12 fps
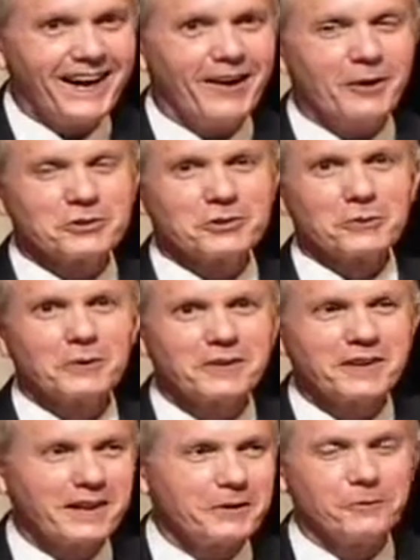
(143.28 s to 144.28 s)
also want to
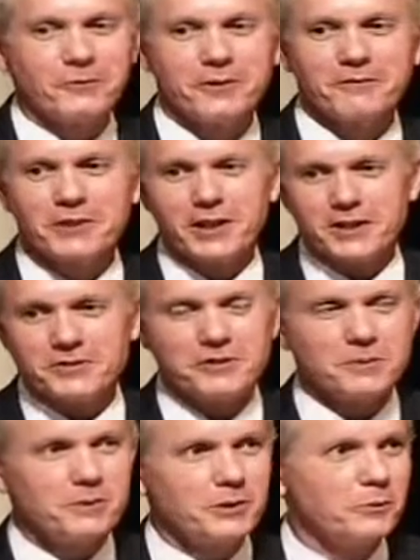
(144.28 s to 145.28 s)
thank you for the
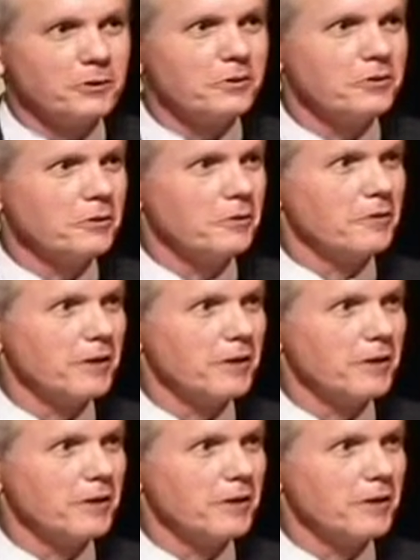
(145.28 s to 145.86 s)
invitation to be with you,